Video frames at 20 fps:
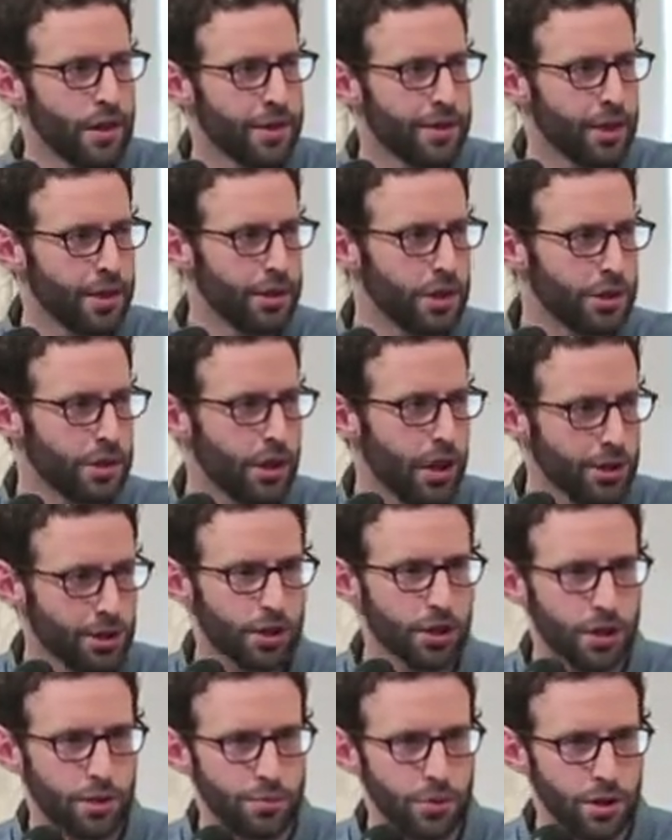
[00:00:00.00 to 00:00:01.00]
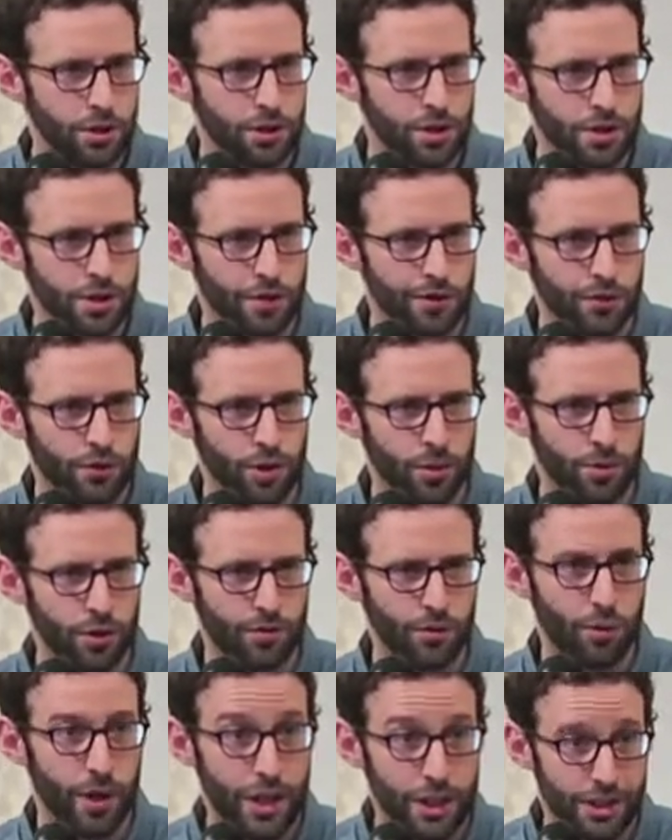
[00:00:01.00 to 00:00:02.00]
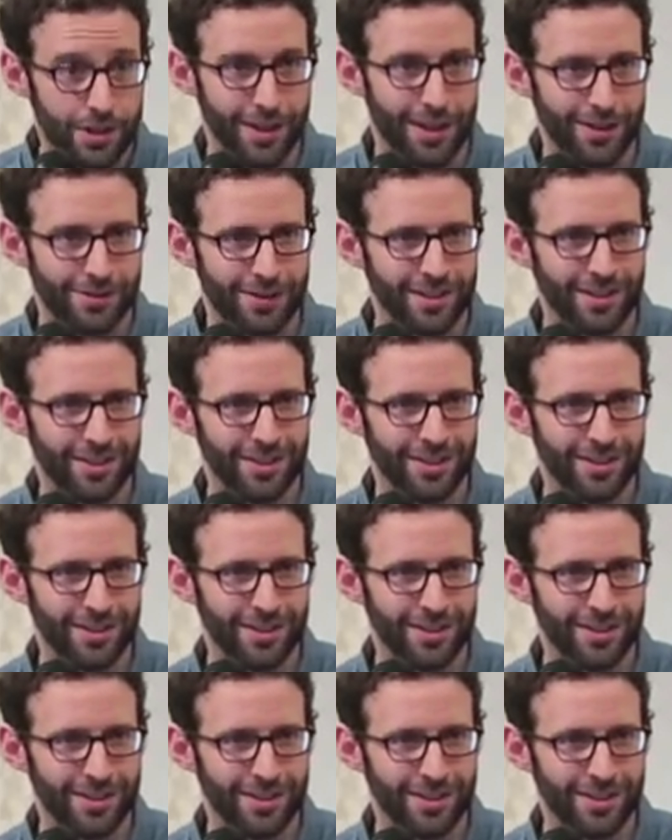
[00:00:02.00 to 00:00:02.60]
then this longer commute is a form of wage theft.